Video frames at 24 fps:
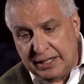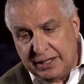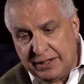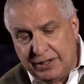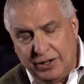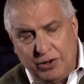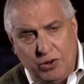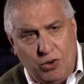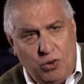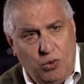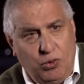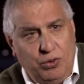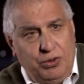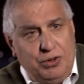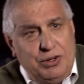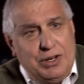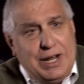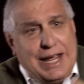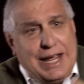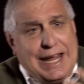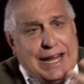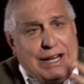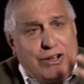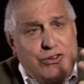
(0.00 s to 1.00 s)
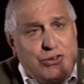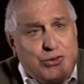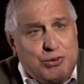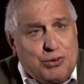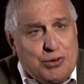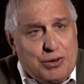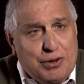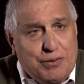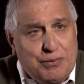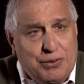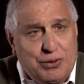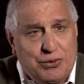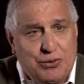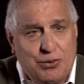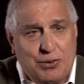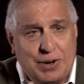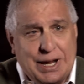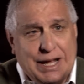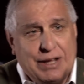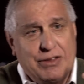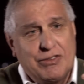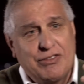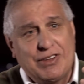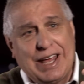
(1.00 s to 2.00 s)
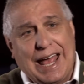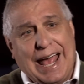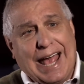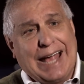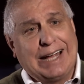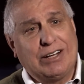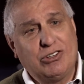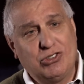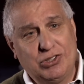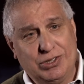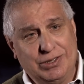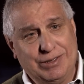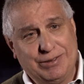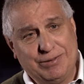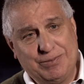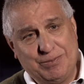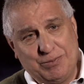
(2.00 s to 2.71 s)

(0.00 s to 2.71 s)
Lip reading: The whole nature of the transaction.